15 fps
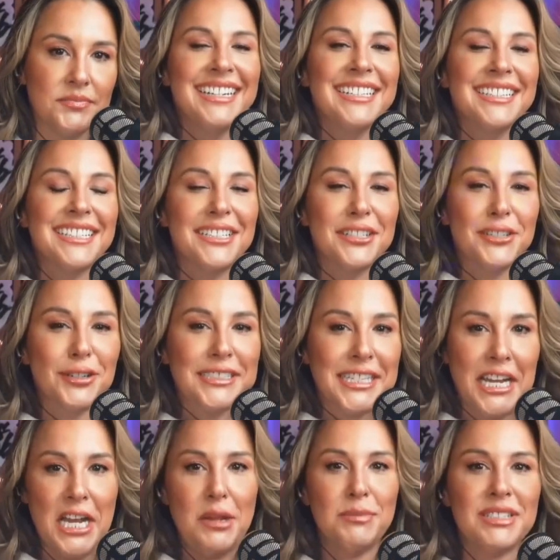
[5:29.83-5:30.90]
The New York
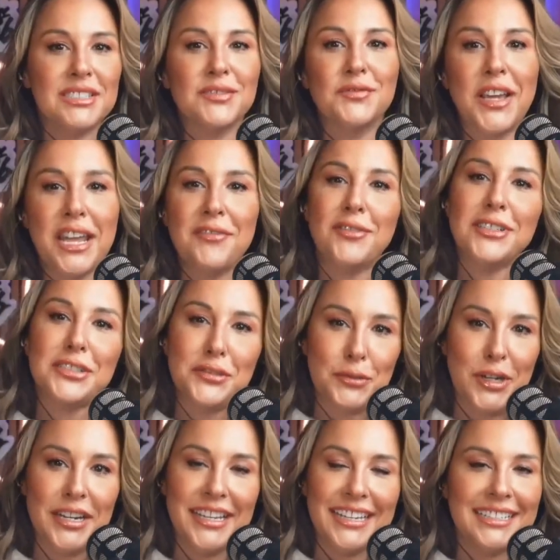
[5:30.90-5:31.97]
Times' favorite
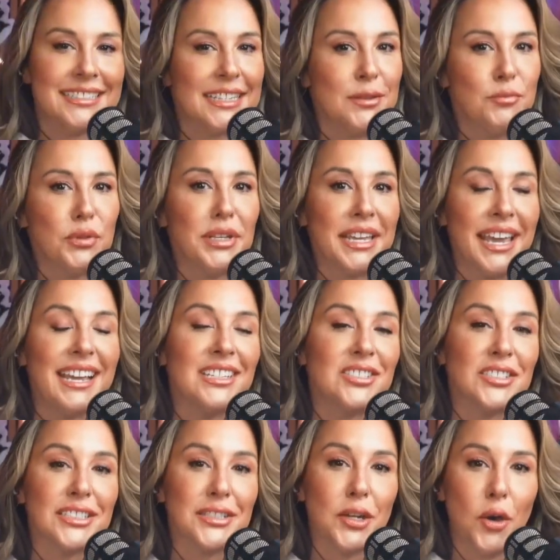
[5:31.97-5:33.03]
trick is
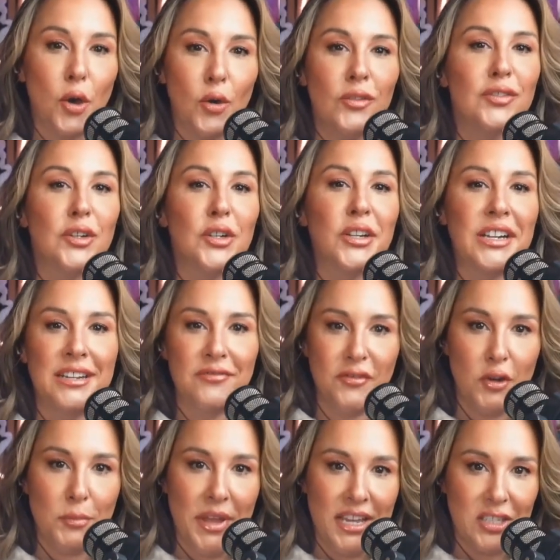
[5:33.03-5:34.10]
implication over
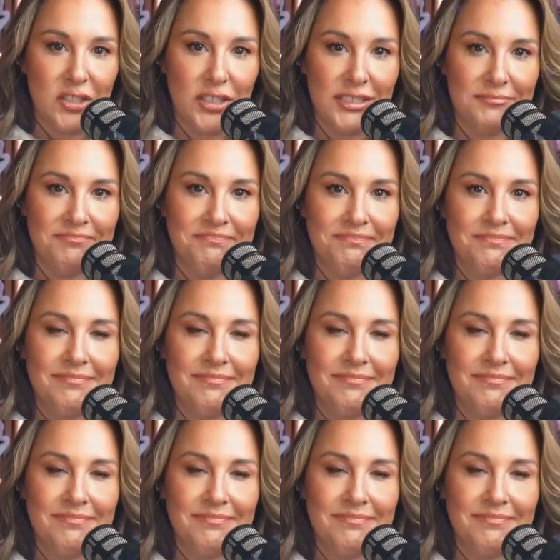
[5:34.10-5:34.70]
information.